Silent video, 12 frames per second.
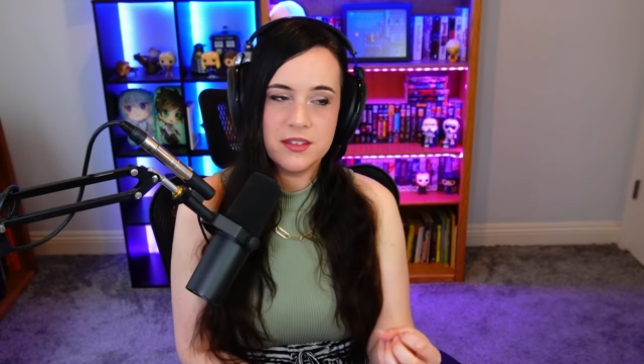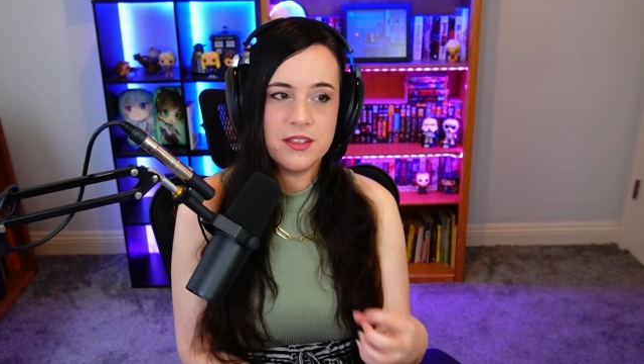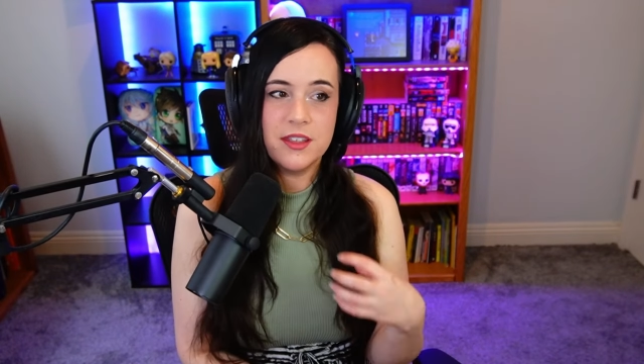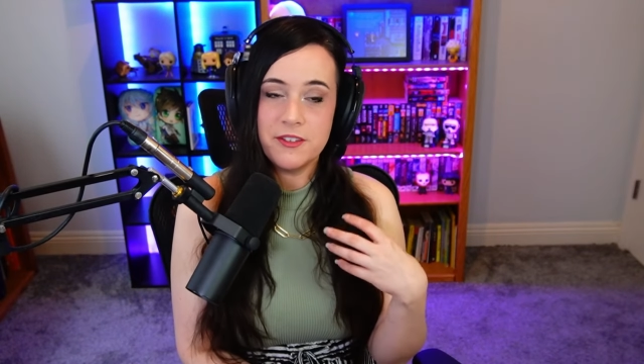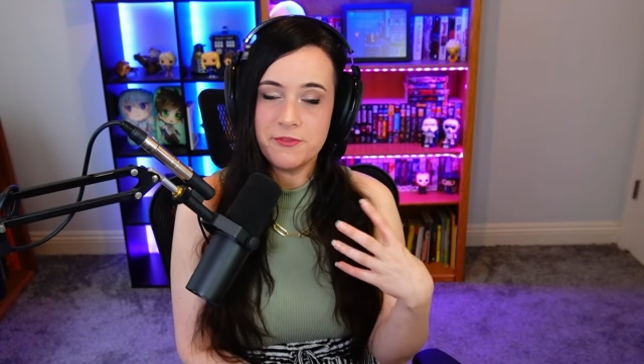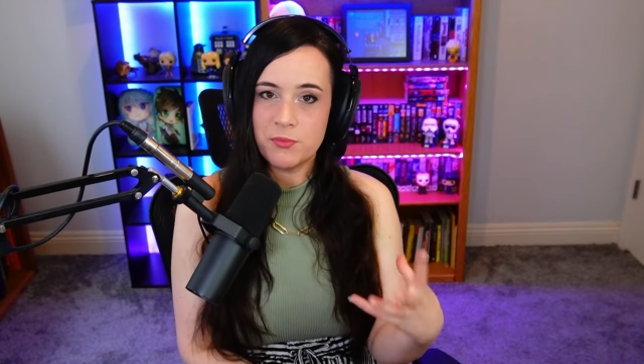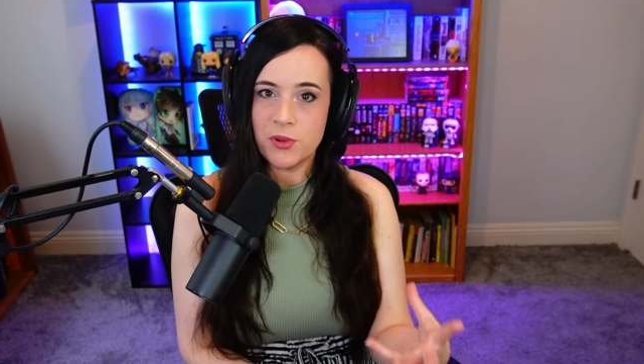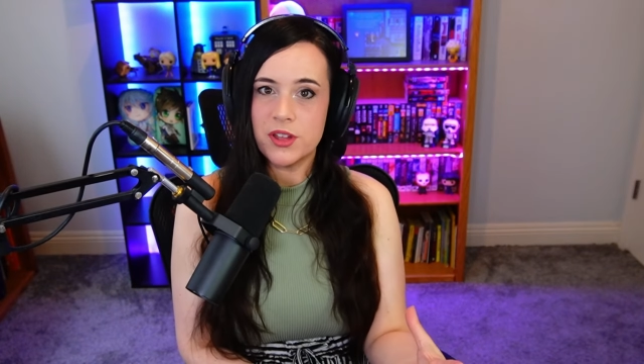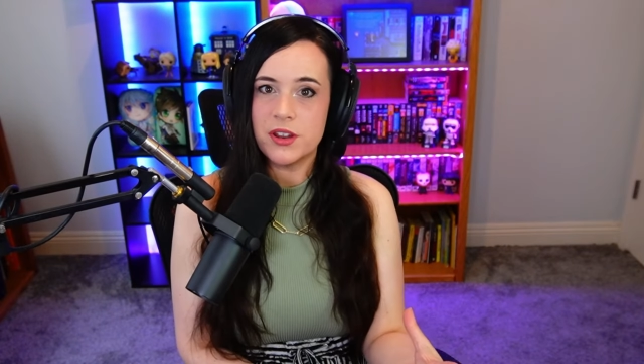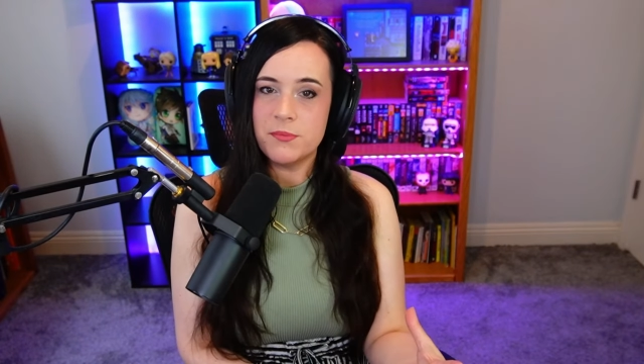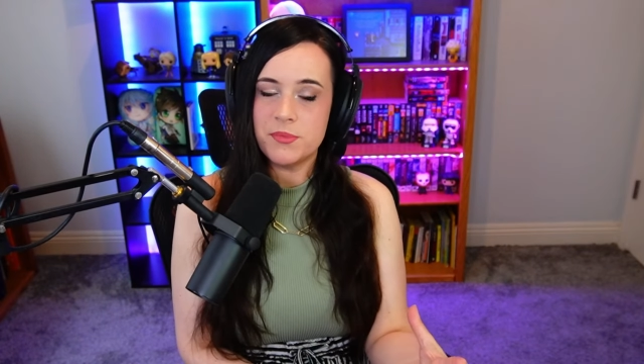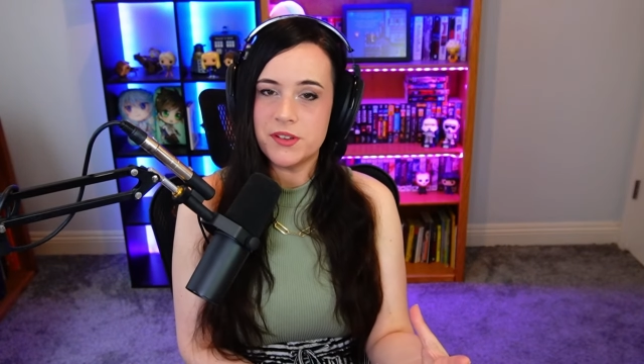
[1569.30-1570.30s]
If brought
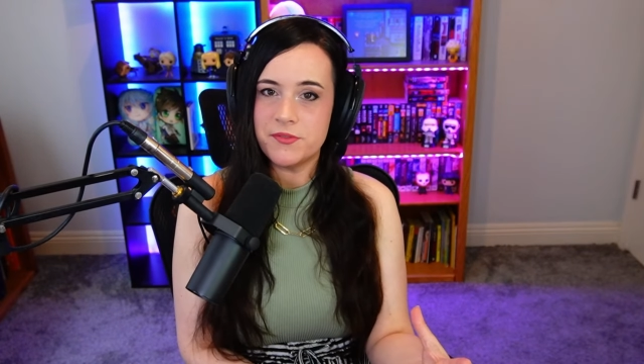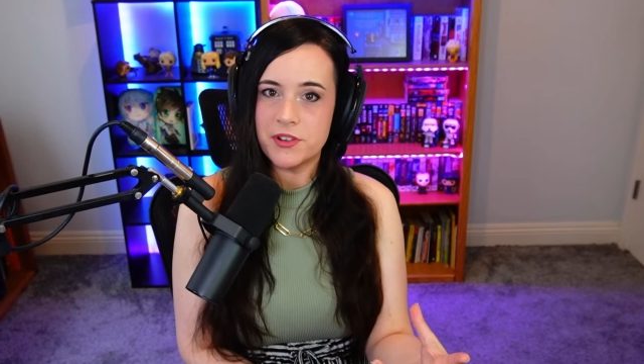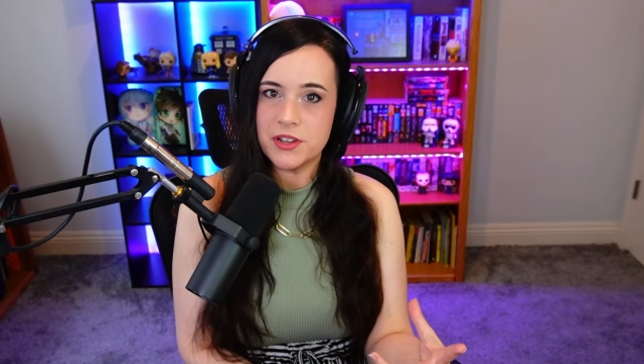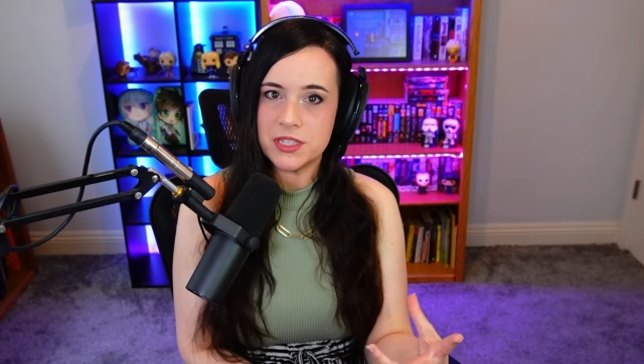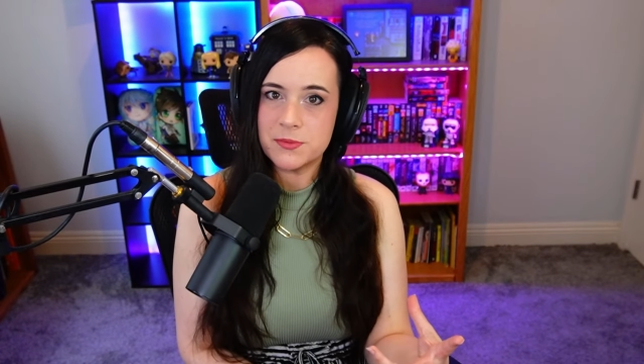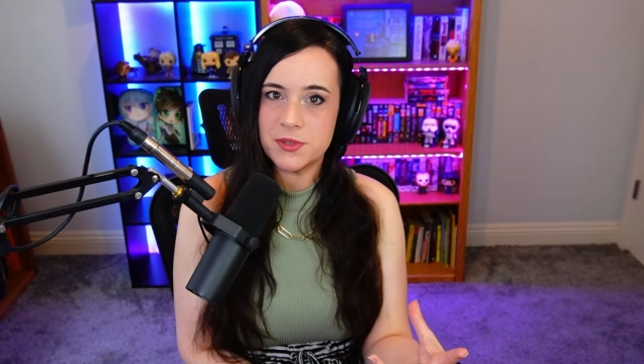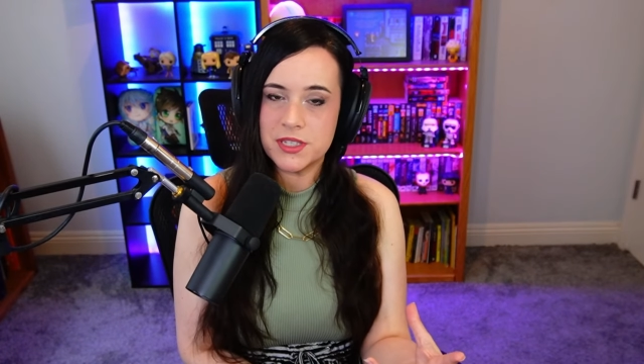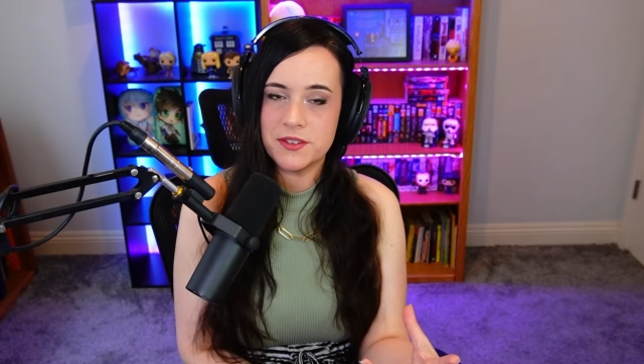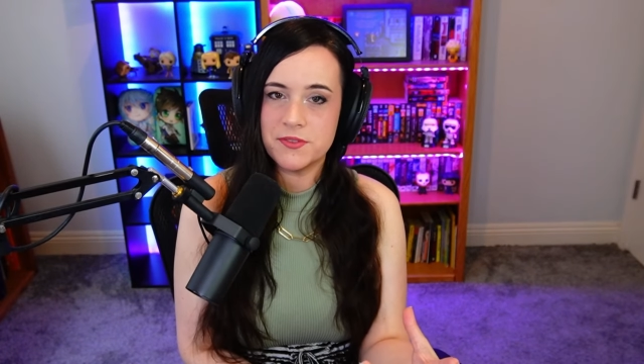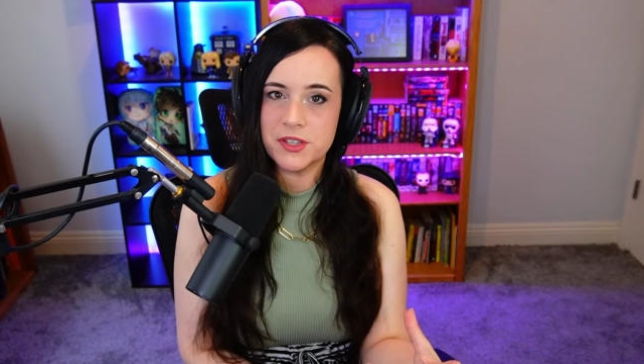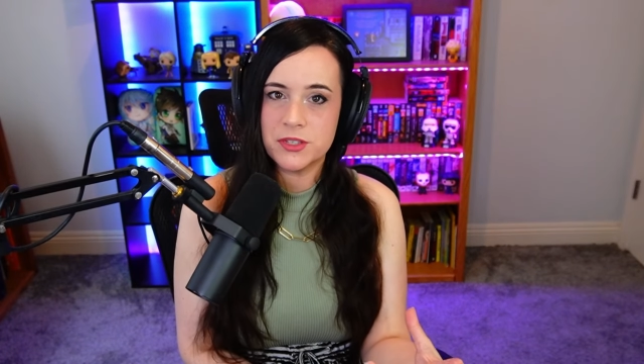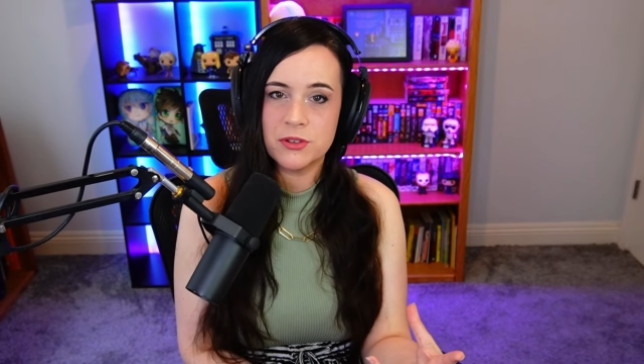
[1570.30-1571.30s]
up in very
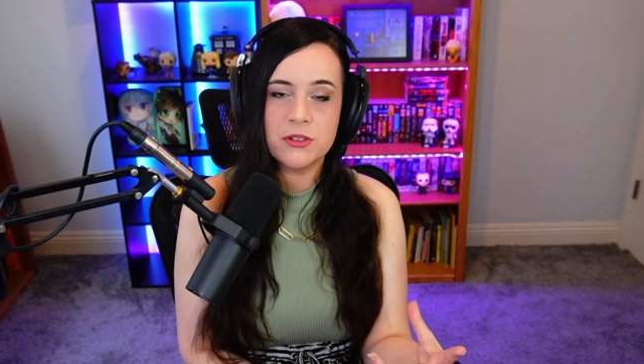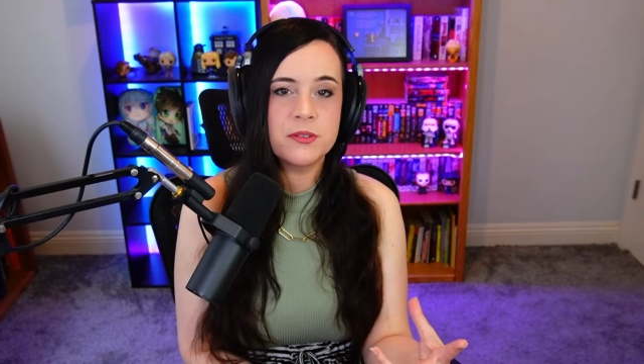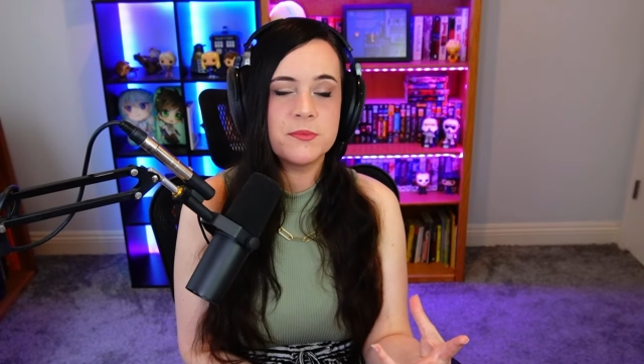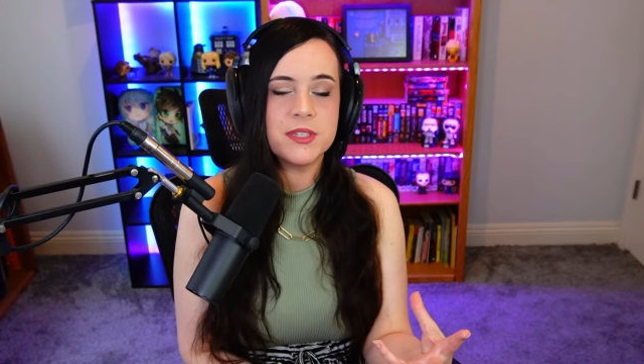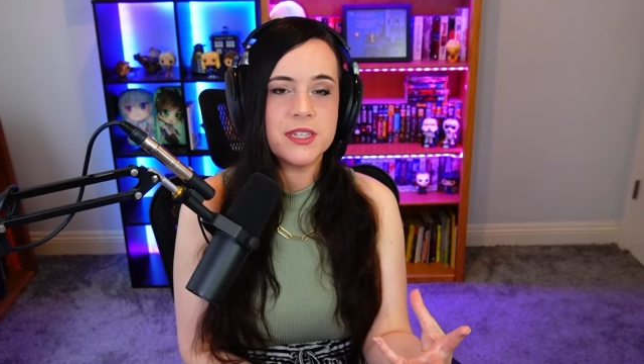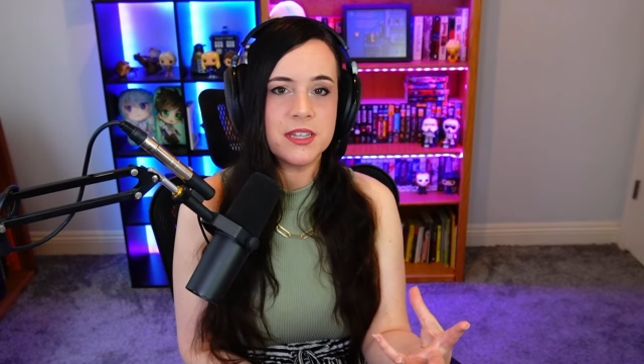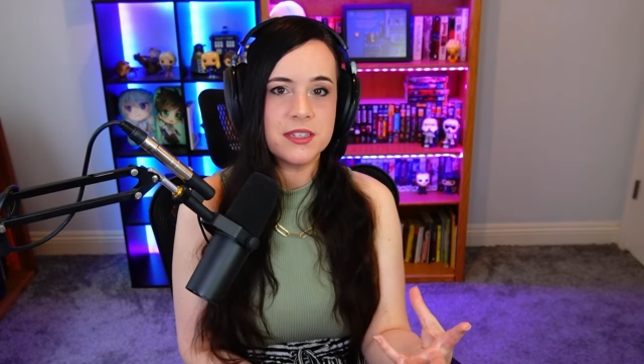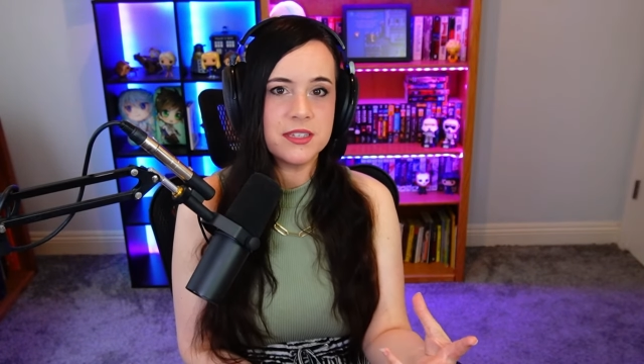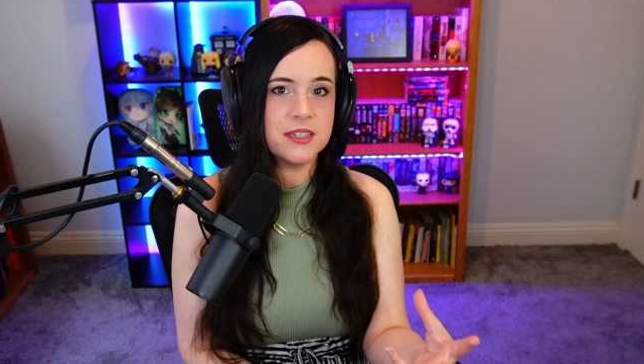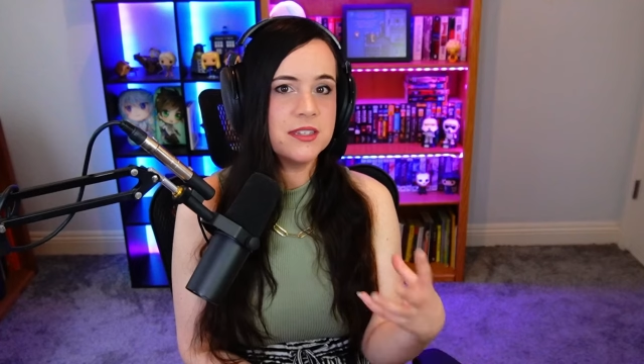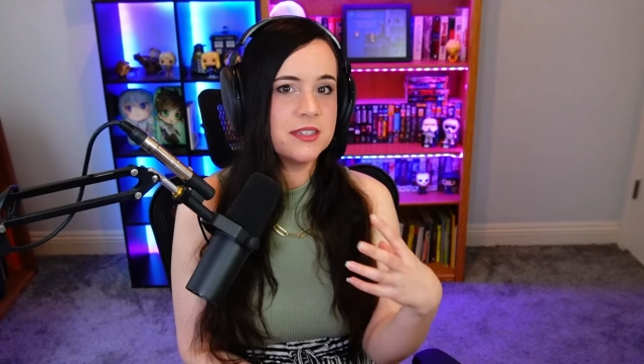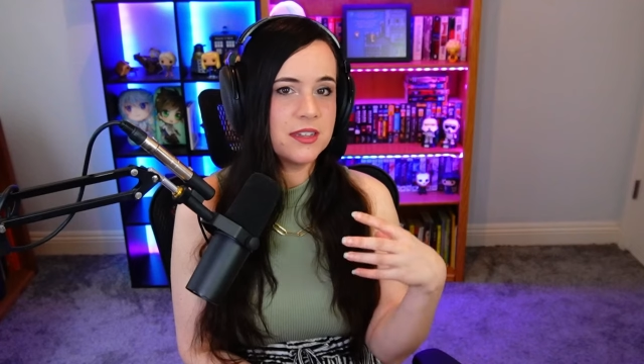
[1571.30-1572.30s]
specific
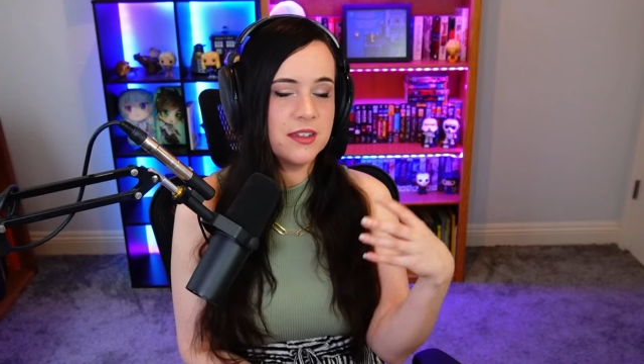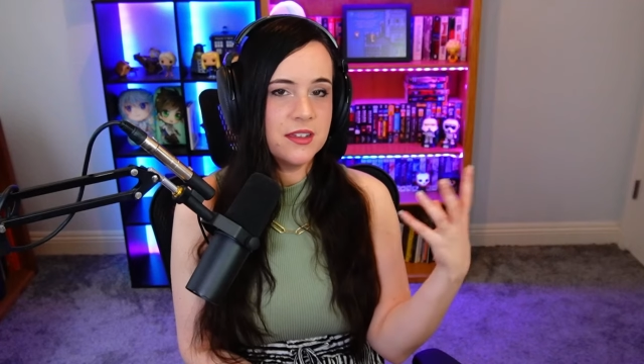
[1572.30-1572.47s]
circumstances,